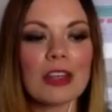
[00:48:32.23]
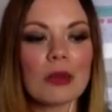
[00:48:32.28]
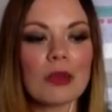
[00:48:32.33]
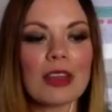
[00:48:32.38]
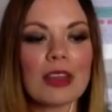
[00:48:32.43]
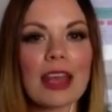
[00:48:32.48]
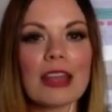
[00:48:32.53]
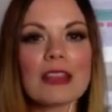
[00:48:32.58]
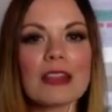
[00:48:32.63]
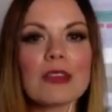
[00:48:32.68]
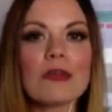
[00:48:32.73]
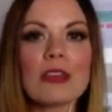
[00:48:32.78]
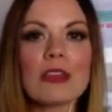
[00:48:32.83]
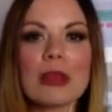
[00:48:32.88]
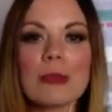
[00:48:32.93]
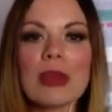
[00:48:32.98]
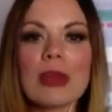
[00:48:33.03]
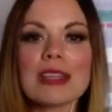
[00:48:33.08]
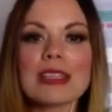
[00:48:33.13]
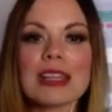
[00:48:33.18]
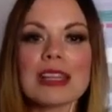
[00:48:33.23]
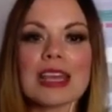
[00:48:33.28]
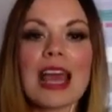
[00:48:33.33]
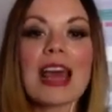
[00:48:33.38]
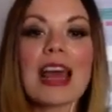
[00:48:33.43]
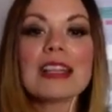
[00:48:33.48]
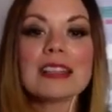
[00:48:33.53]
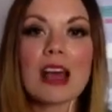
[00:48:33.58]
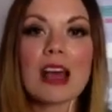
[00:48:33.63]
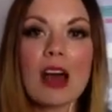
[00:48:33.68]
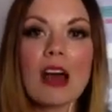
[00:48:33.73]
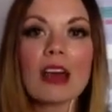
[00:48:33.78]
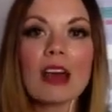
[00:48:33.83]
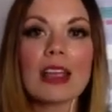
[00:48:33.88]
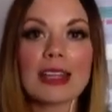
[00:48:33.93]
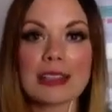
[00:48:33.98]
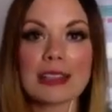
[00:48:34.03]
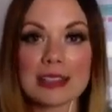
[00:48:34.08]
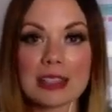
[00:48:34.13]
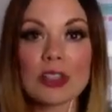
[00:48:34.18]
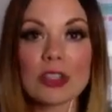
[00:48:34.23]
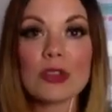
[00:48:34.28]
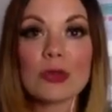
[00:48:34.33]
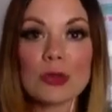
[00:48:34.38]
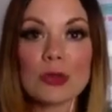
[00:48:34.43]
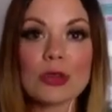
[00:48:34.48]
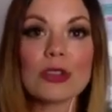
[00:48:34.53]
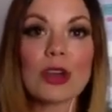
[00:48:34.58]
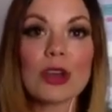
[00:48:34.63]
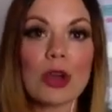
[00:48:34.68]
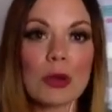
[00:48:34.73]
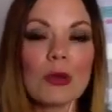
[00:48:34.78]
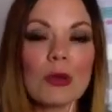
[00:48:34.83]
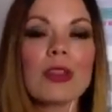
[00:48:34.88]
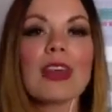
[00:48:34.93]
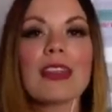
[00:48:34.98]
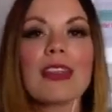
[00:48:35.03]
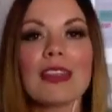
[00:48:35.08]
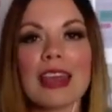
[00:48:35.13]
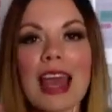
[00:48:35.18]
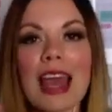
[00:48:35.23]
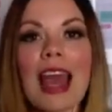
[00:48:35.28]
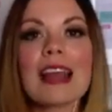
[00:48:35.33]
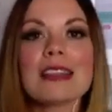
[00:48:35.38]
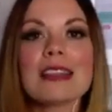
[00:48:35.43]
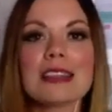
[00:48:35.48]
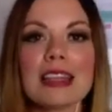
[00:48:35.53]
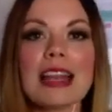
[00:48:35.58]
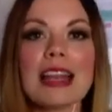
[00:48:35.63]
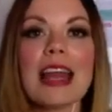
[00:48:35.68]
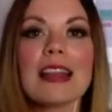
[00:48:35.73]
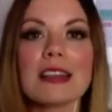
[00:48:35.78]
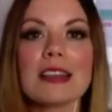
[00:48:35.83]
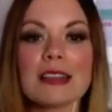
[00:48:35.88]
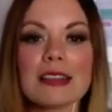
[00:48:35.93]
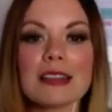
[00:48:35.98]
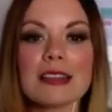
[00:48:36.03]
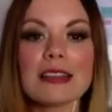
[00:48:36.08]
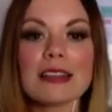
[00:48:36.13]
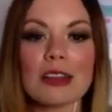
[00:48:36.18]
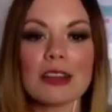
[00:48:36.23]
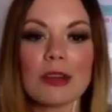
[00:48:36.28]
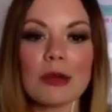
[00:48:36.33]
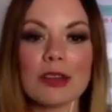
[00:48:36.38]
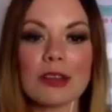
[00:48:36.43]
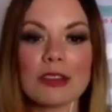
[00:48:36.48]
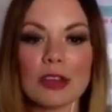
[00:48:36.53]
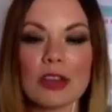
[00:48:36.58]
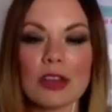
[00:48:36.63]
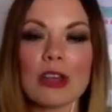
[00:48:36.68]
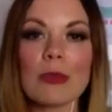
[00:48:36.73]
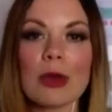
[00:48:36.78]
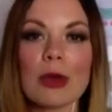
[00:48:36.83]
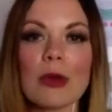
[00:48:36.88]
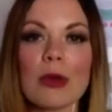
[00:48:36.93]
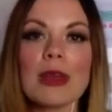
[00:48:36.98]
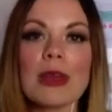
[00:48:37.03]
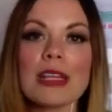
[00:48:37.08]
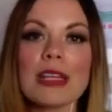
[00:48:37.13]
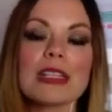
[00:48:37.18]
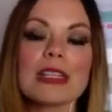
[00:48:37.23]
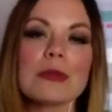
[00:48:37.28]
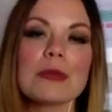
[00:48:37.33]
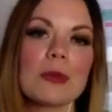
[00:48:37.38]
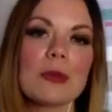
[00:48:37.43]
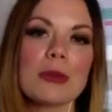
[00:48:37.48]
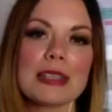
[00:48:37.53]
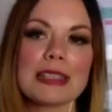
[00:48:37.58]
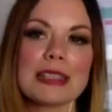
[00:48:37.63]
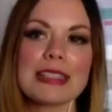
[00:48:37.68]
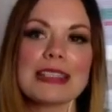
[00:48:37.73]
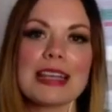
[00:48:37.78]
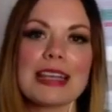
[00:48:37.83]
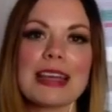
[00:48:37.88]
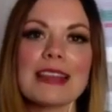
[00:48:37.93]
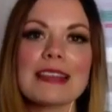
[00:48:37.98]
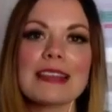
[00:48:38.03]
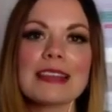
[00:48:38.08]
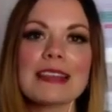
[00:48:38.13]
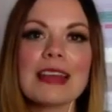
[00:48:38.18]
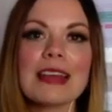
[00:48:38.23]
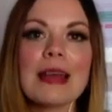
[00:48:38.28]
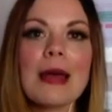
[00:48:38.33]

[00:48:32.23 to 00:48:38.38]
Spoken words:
they had the remit and they had targets to do so. They had to lend, a certain amount of money to small businesses.